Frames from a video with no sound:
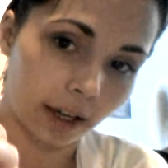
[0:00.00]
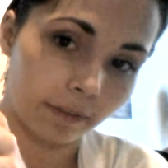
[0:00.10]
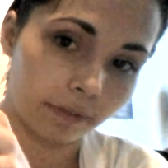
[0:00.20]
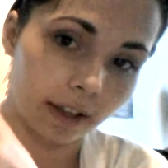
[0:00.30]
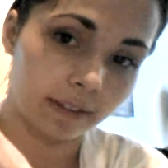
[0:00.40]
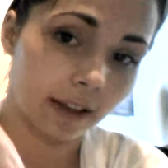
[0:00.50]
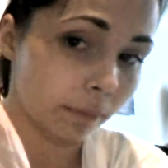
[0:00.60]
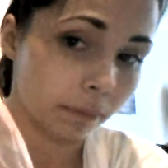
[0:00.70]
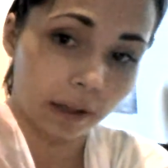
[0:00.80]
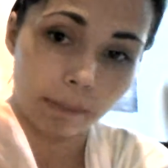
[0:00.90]
If they say
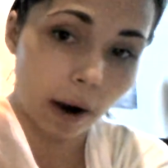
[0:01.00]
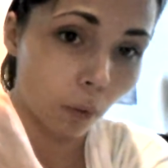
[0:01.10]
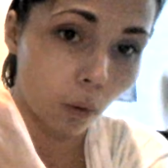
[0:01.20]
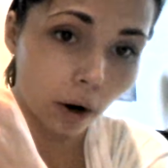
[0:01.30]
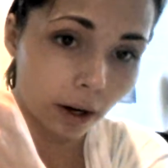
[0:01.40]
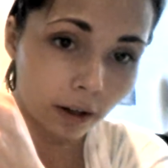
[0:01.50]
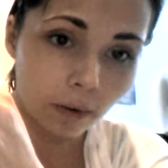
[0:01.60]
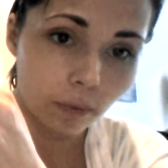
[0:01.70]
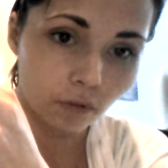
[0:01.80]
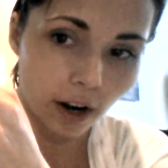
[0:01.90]
something about war,
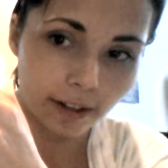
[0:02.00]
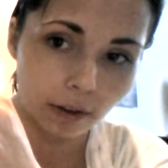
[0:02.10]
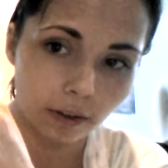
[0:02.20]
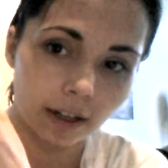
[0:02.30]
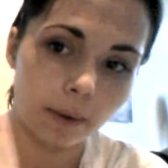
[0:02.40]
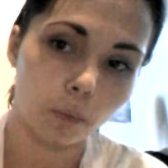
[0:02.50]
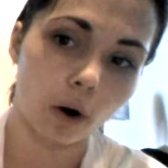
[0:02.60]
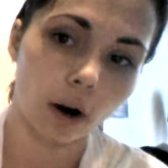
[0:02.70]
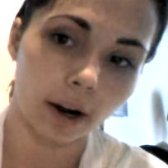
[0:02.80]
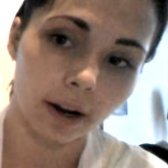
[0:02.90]
write down the name
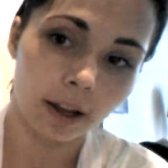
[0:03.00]
war.